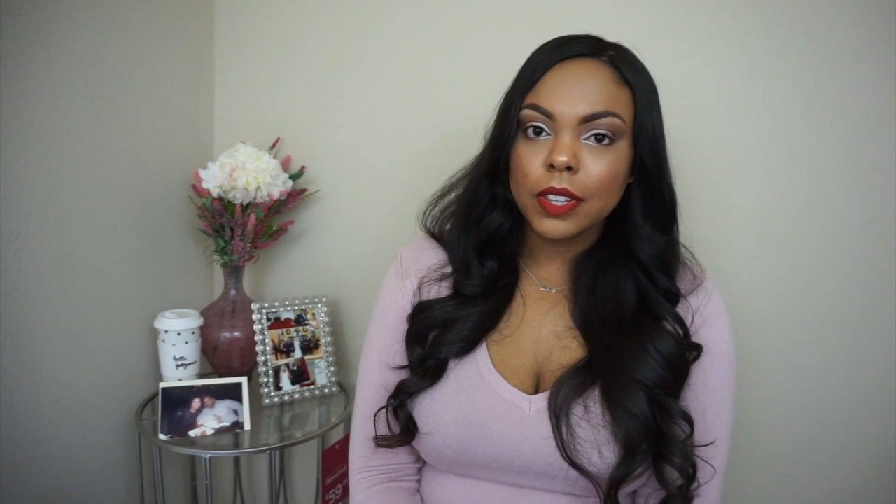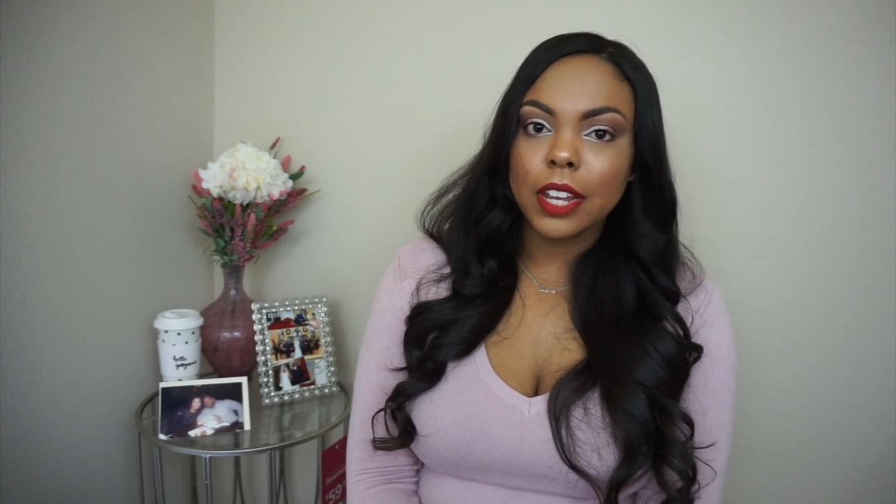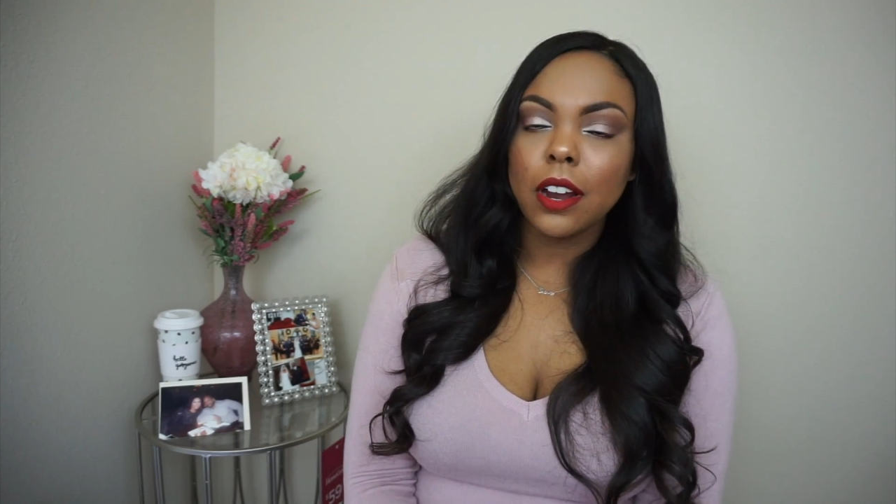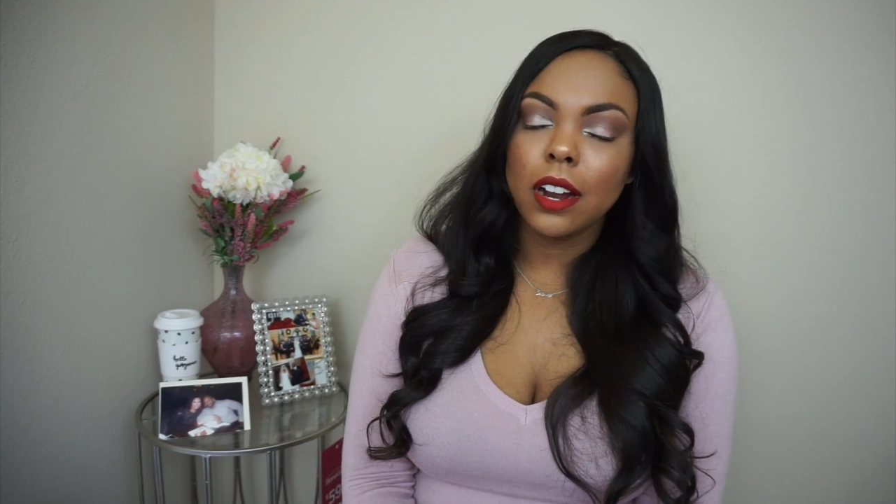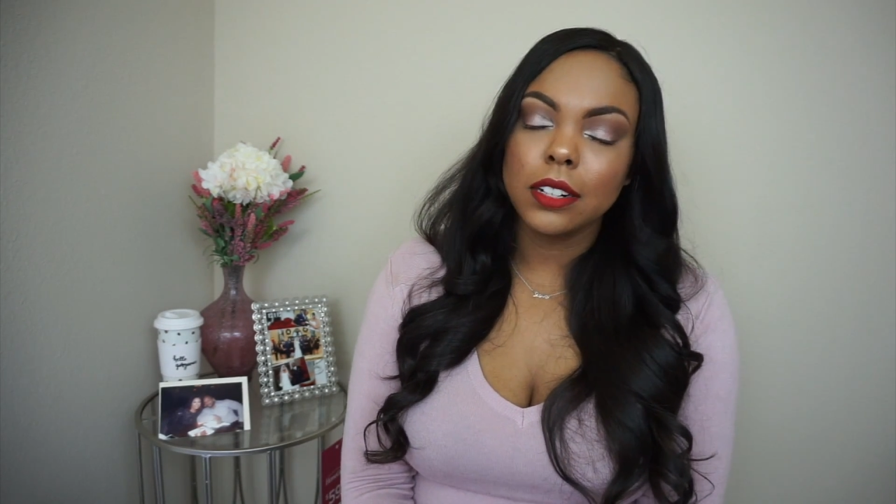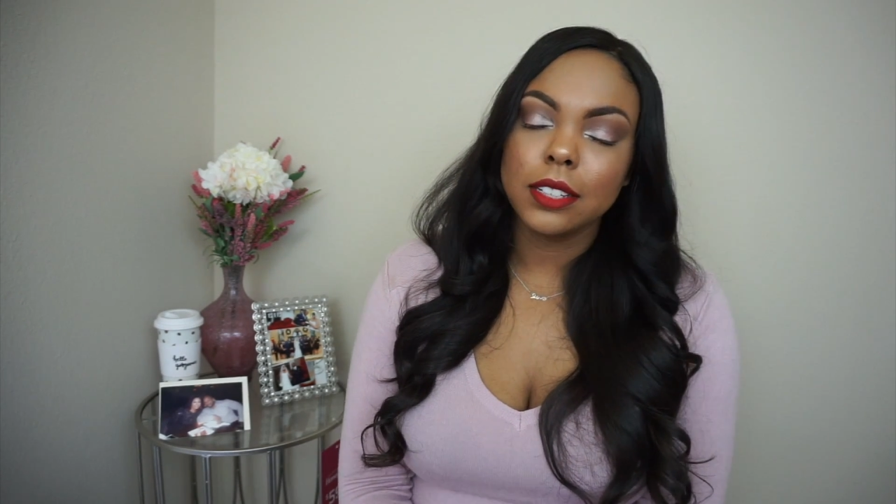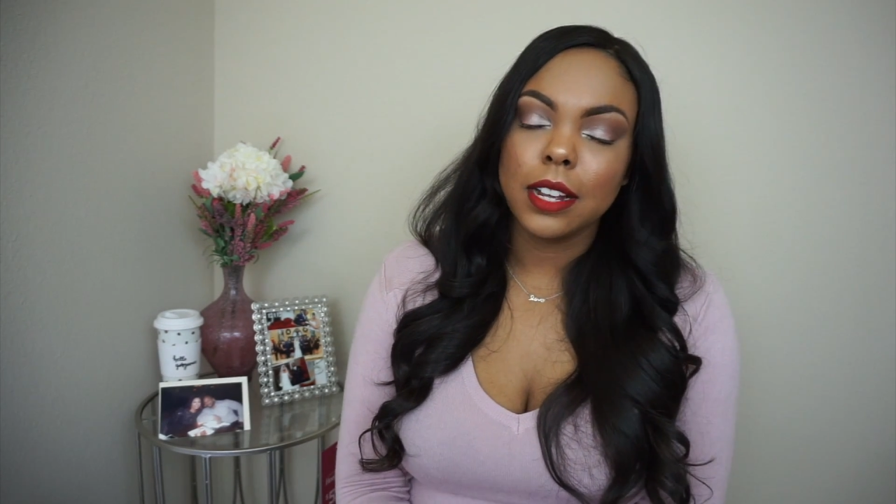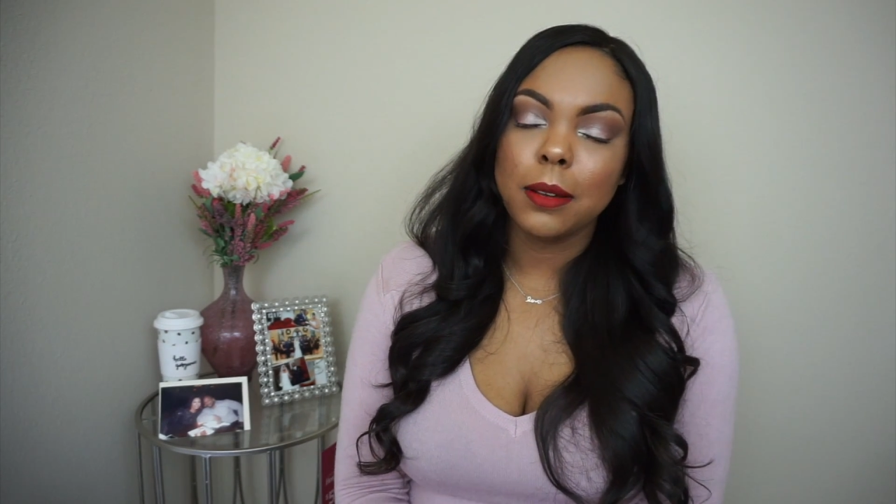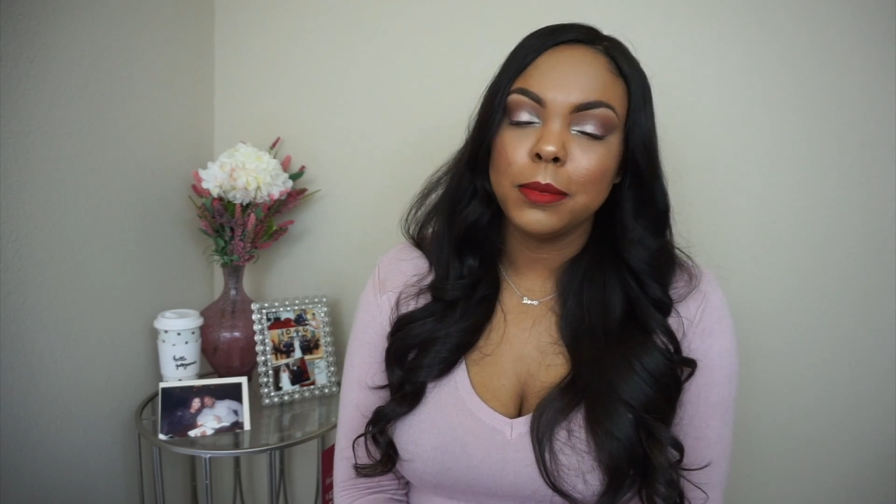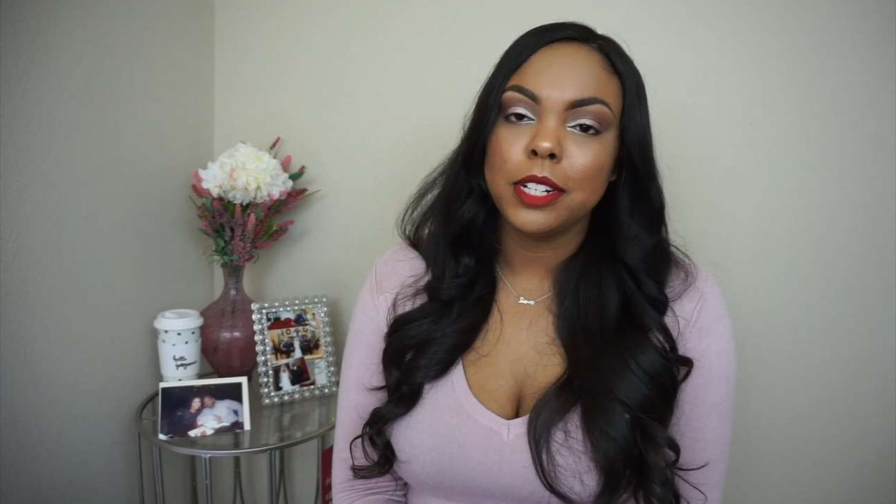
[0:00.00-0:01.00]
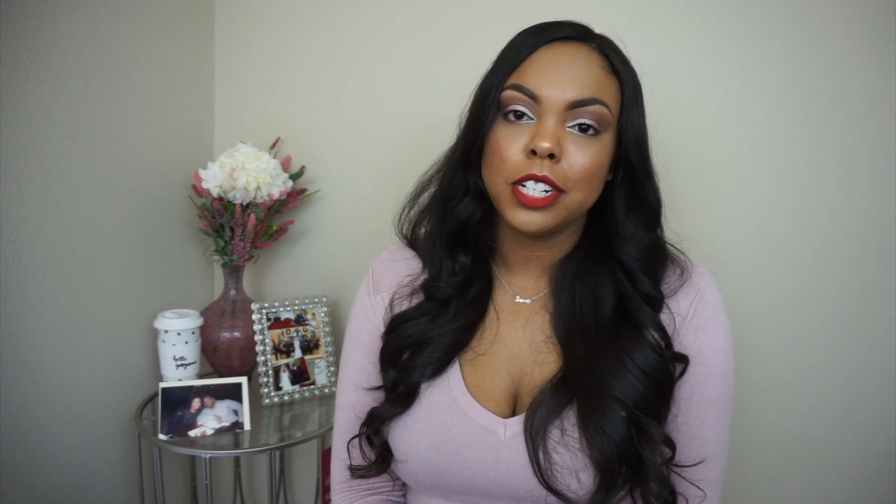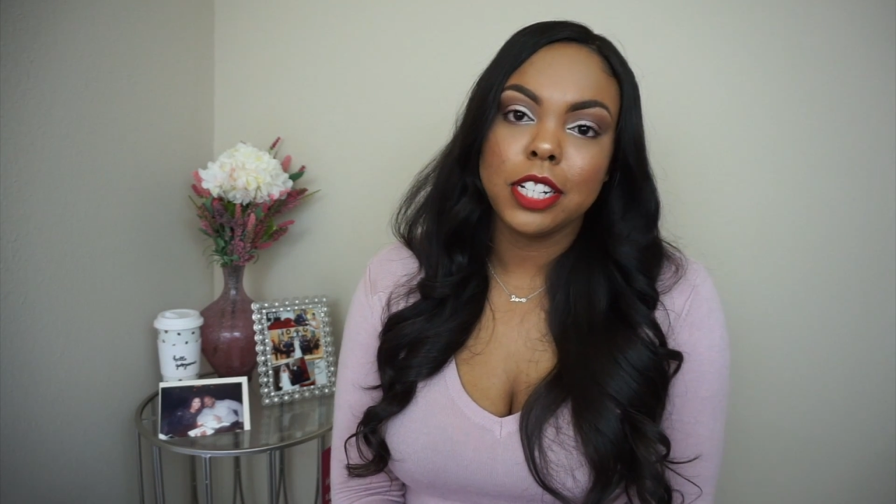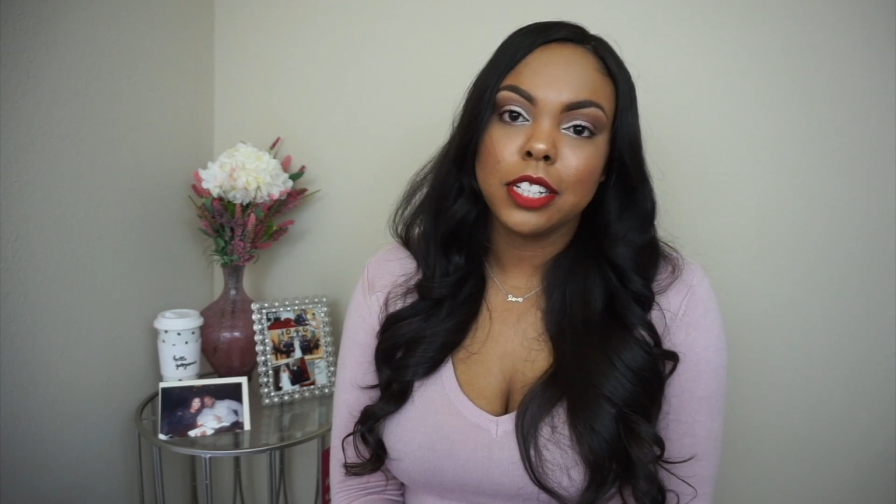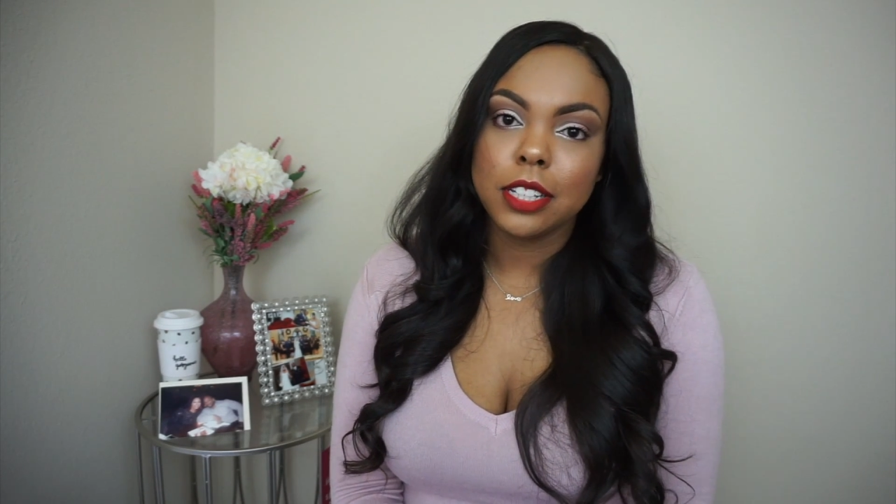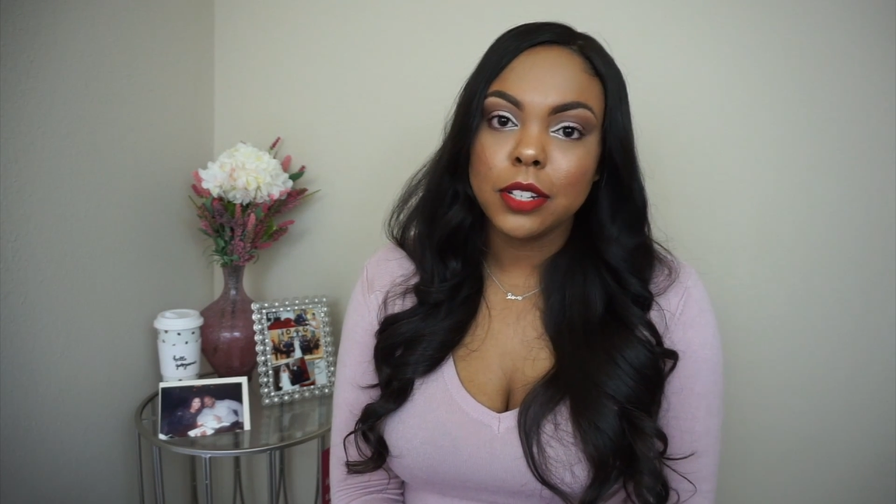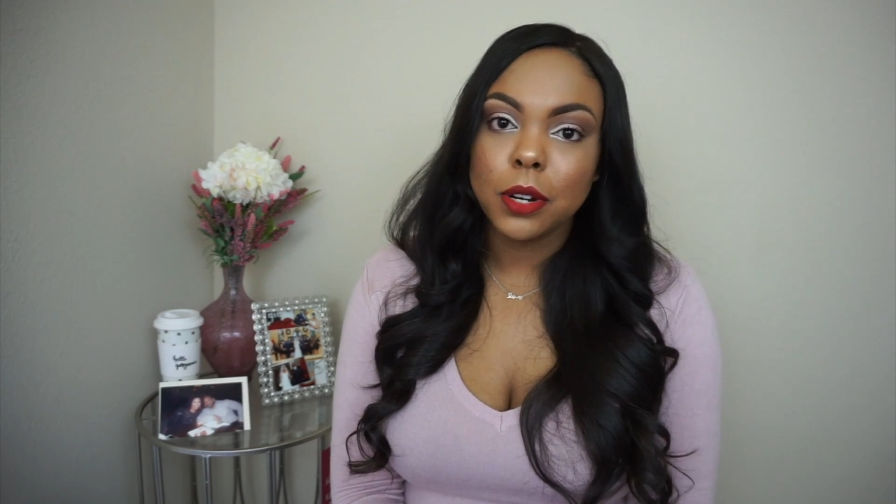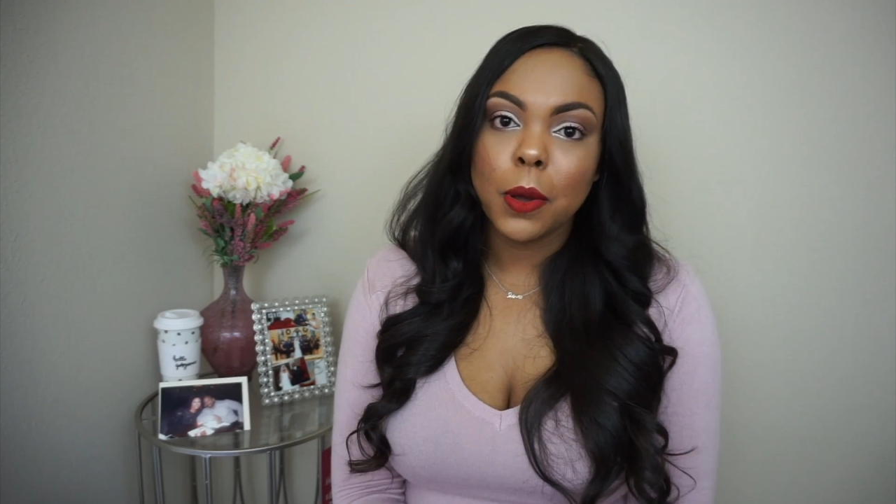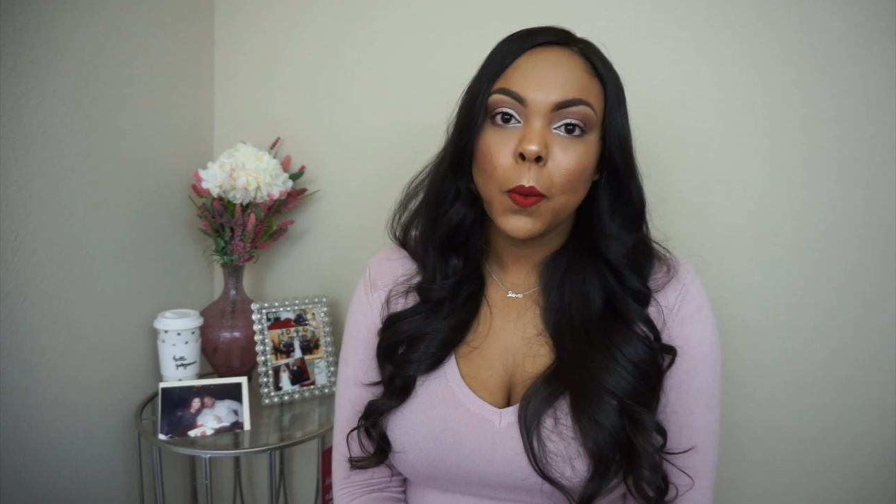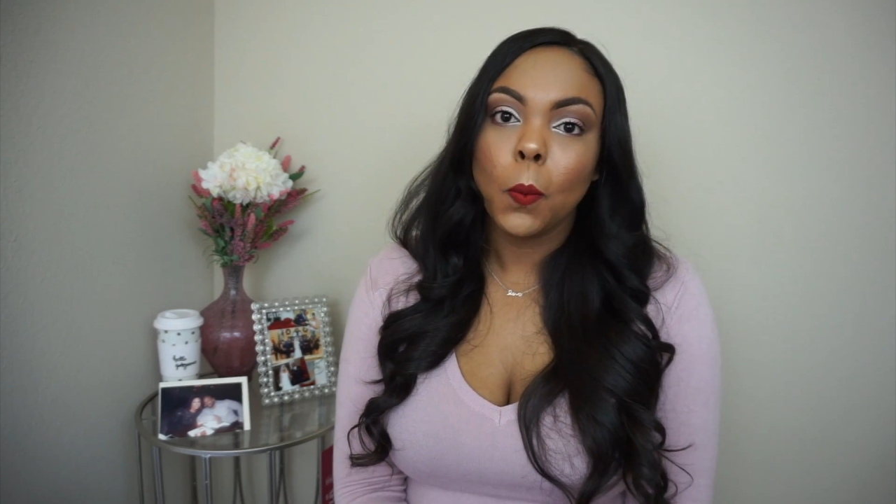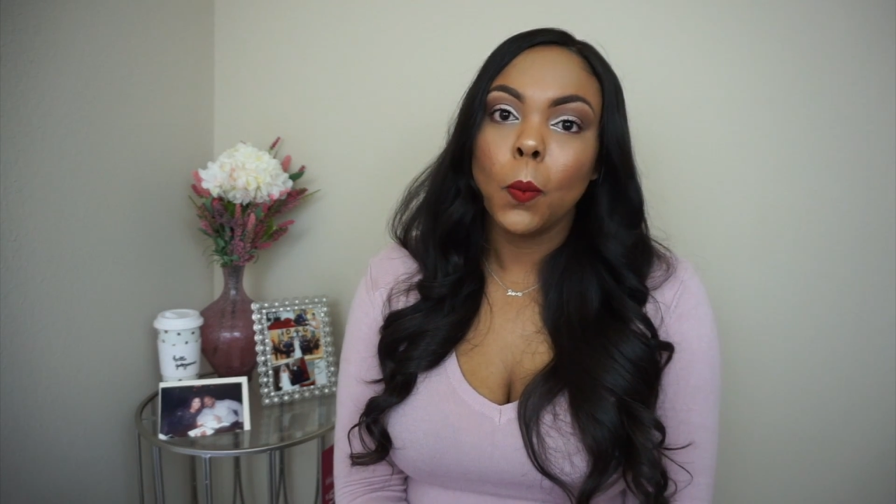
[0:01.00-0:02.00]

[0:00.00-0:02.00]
there are some that just, you know,